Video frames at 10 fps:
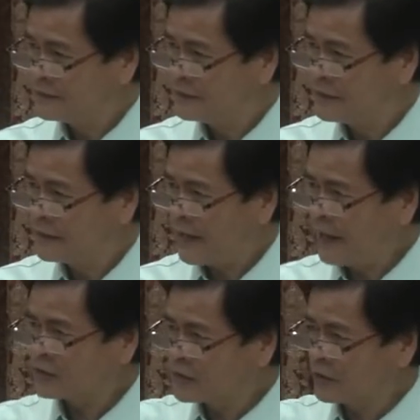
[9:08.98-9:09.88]
the
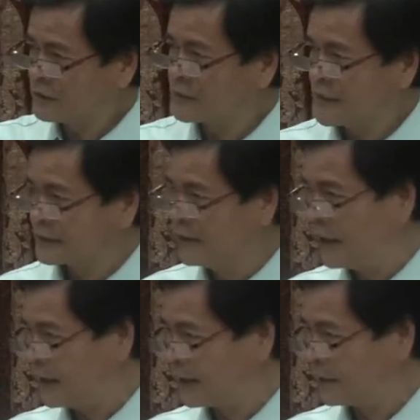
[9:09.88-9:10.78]
action of that
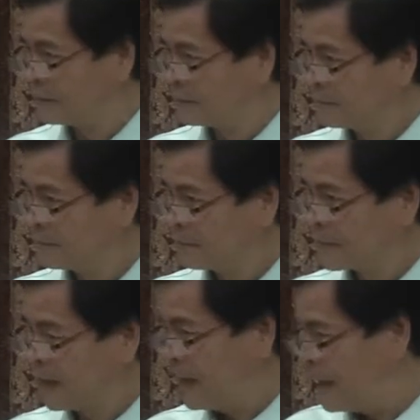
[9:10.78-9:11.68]
guy
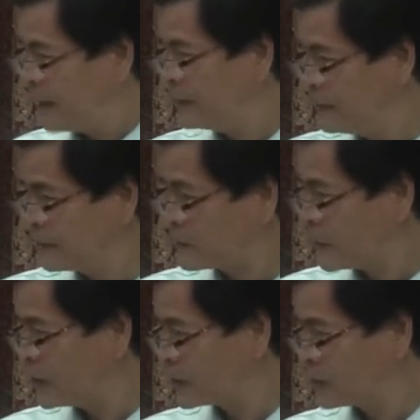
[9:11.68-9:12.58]
hiding the
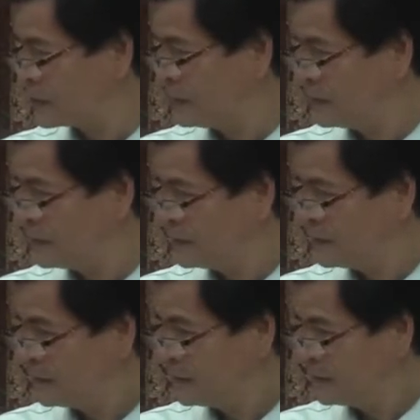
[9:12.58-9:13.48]
treasure
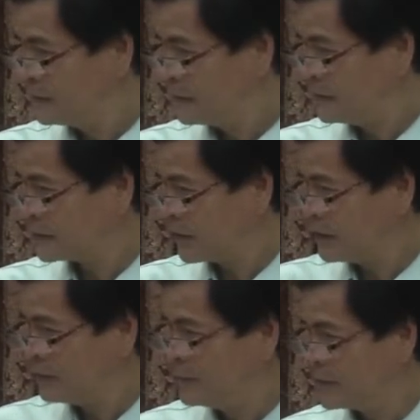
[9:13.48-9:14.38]
is a
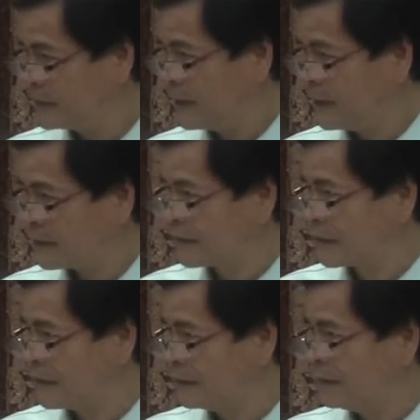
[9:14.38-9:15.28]
little bit
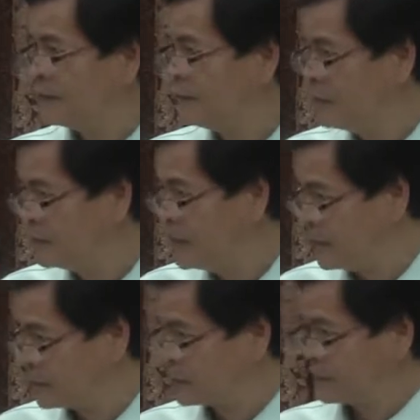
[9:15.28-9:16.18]
ethically
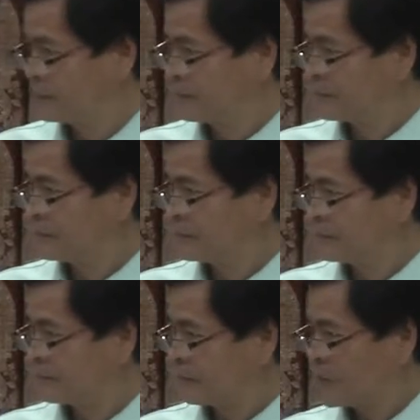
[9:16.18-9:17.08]
dubious.
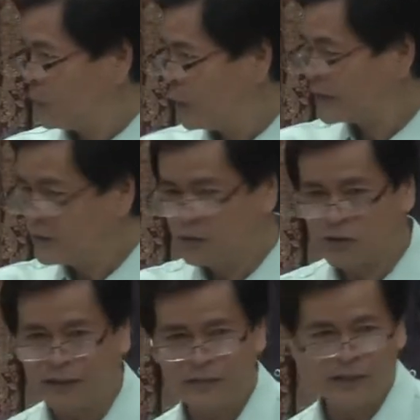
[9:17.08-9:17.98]
What he
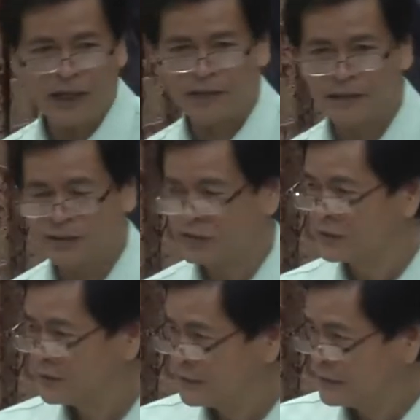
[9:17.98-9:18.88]
should have done is
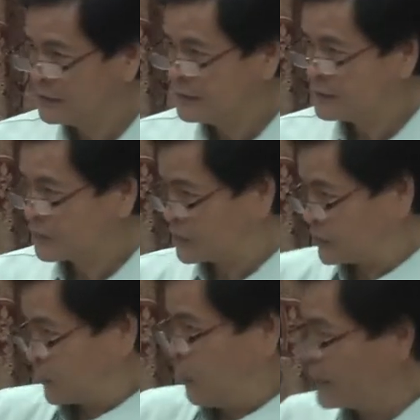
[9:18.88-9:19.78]

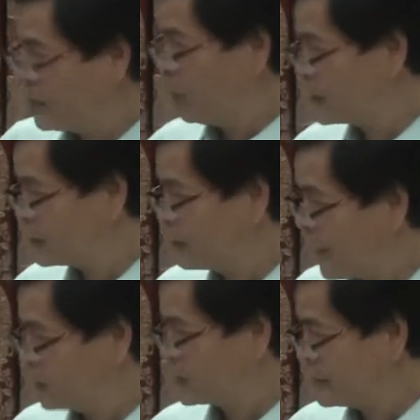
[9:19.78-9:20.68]
told the owner
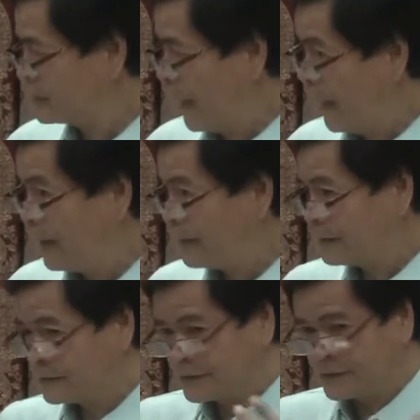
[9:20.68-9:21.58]
about it
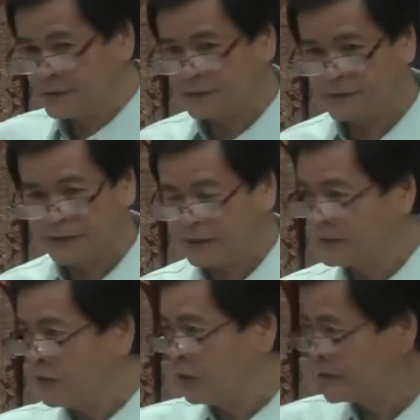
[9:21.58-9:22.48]
and uh, let
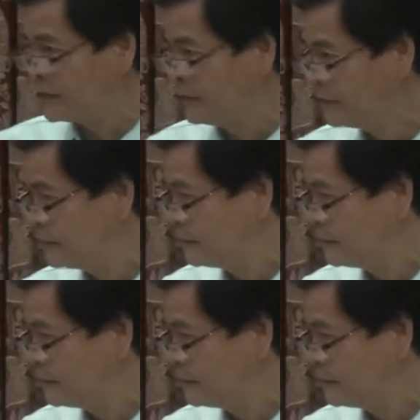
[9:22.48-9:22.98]
the owner